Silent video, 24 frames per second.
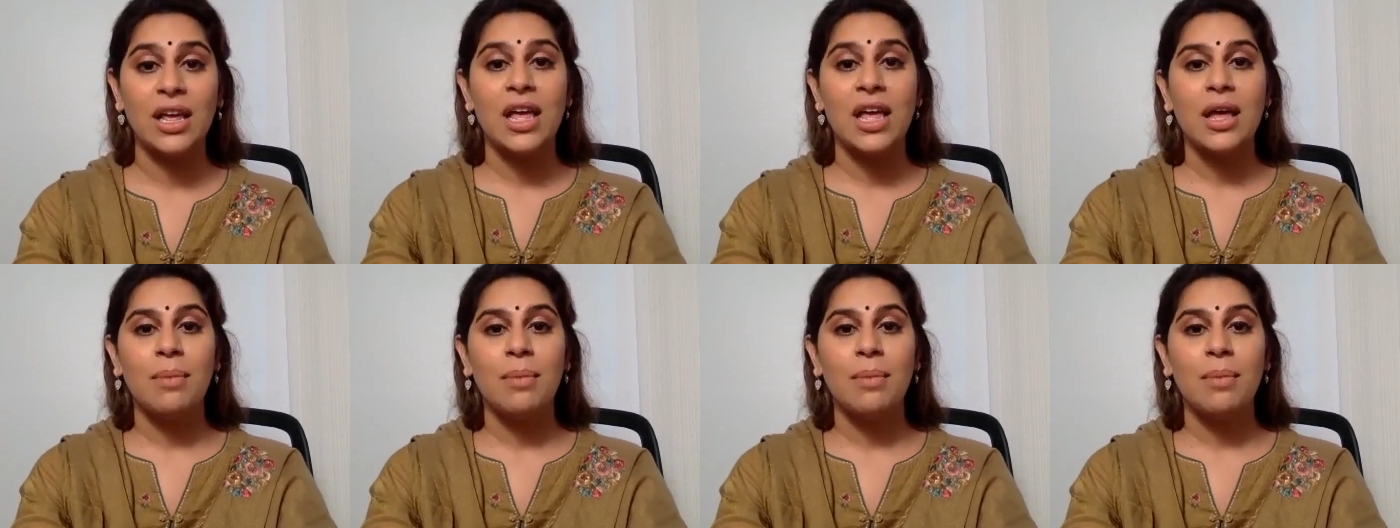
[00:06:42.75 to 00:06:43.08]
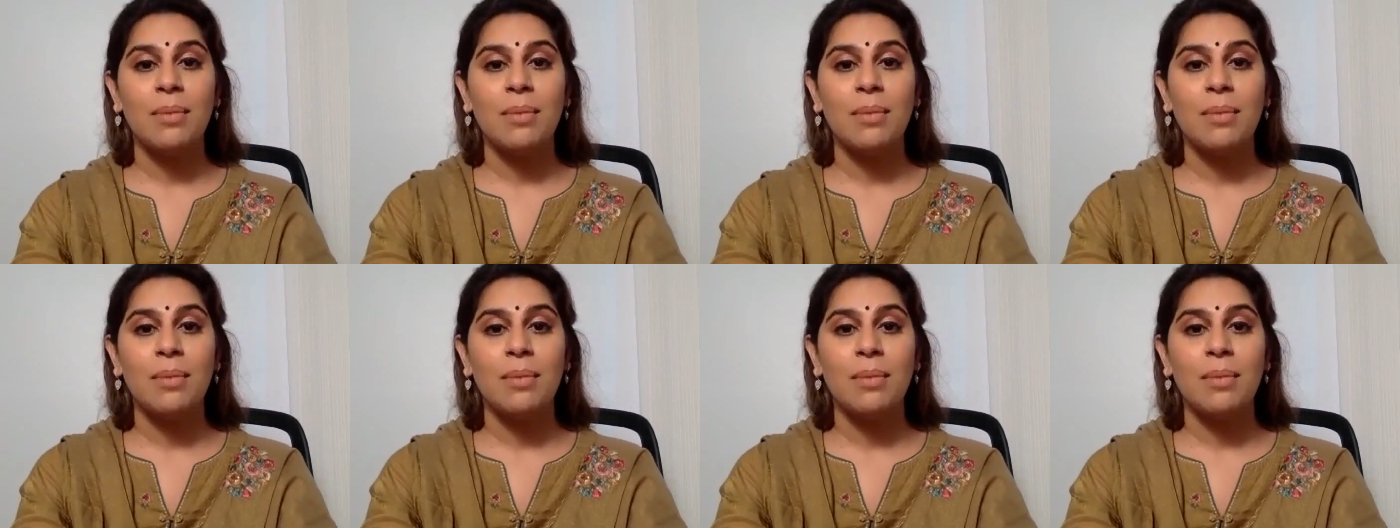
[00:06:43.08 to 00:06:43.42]

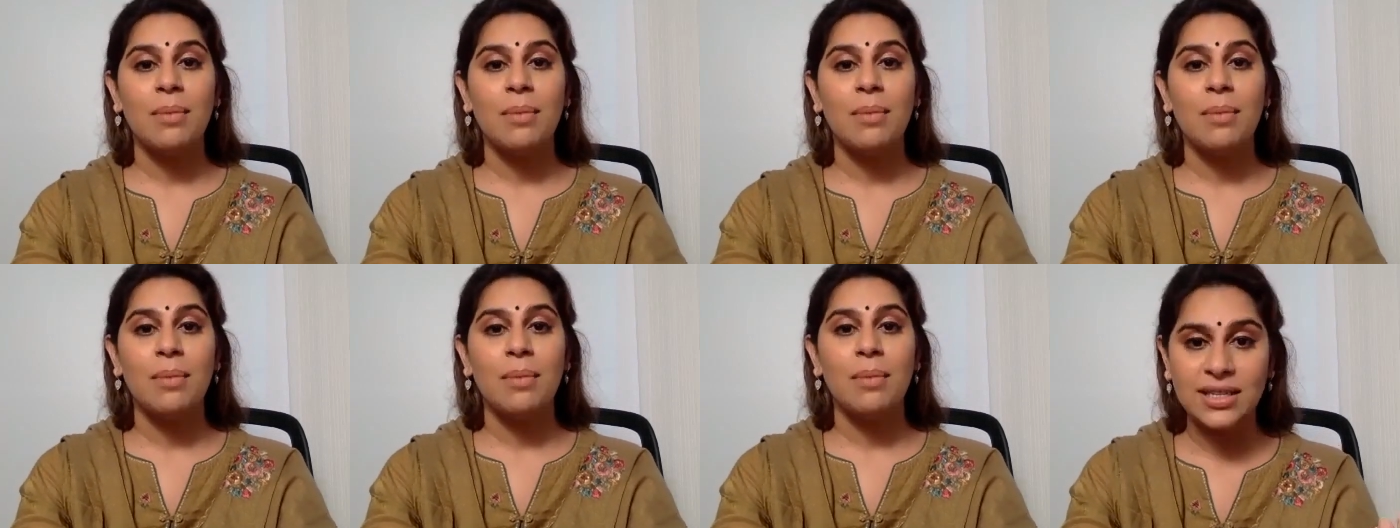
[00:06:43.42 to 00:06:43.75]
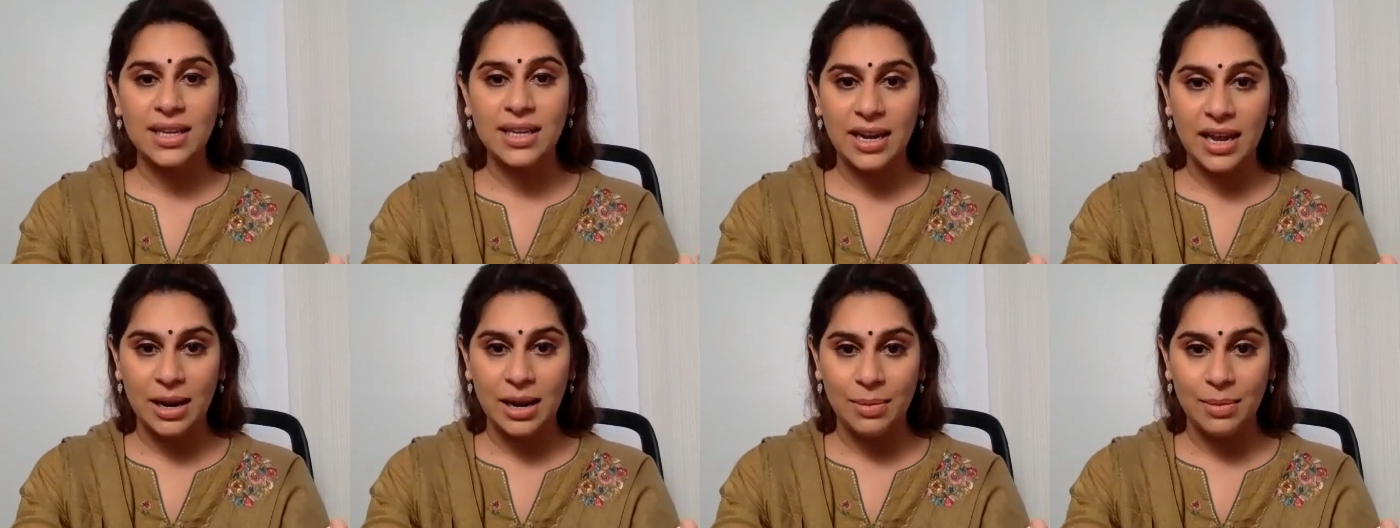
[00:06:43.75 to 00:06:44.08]
Medical science can
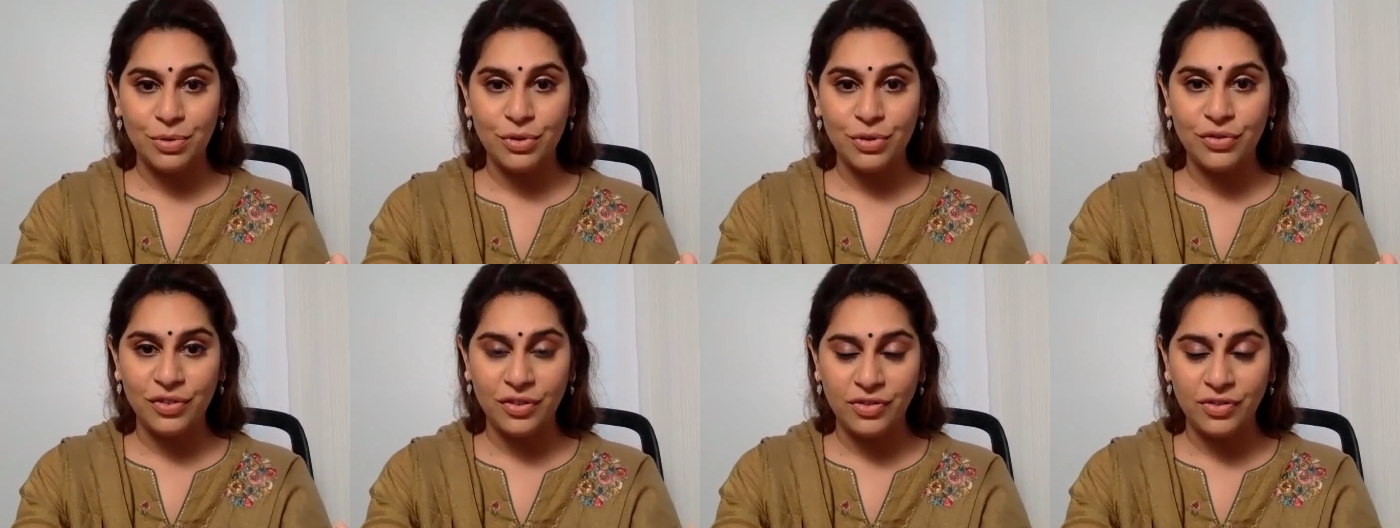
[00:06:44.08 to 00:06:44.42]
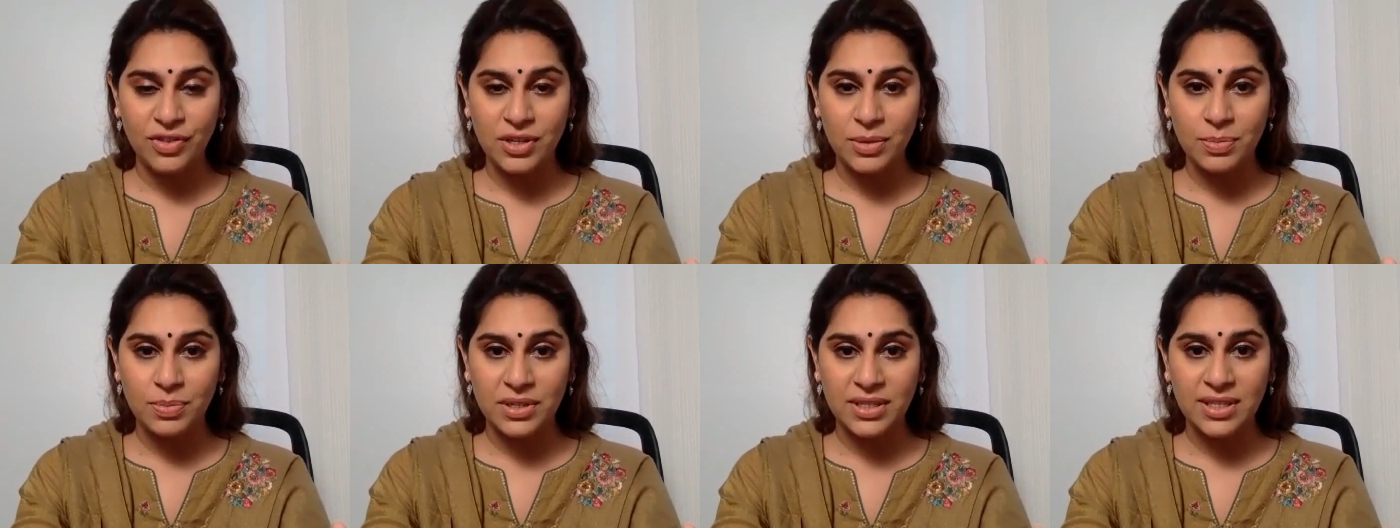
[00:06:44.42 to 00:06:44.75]
help you
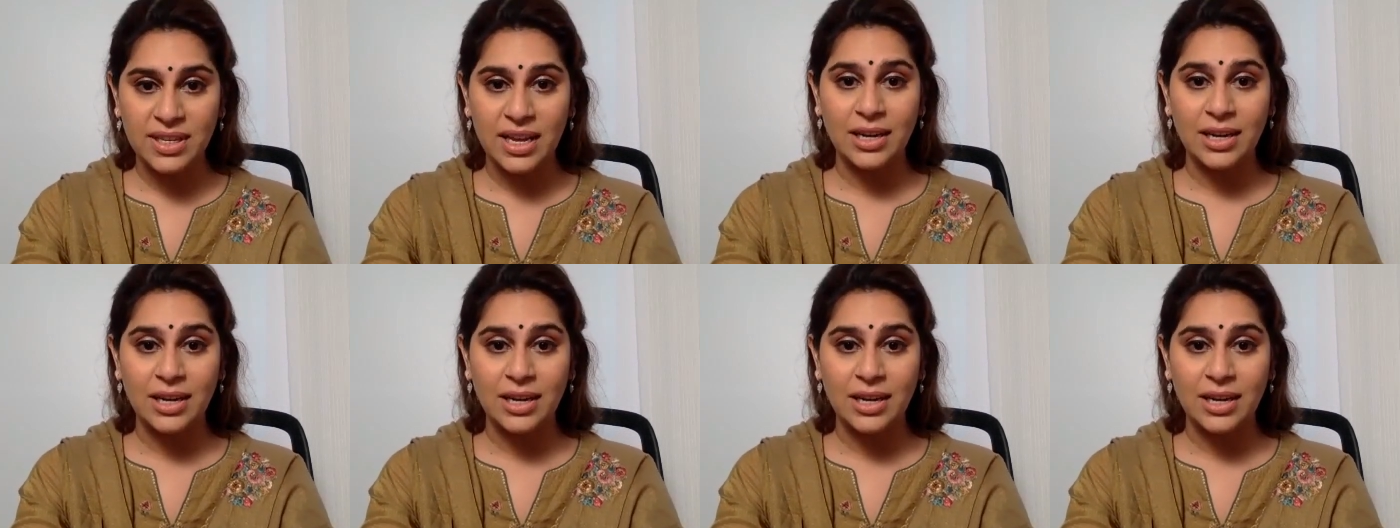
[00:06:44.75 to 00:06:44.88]
50%,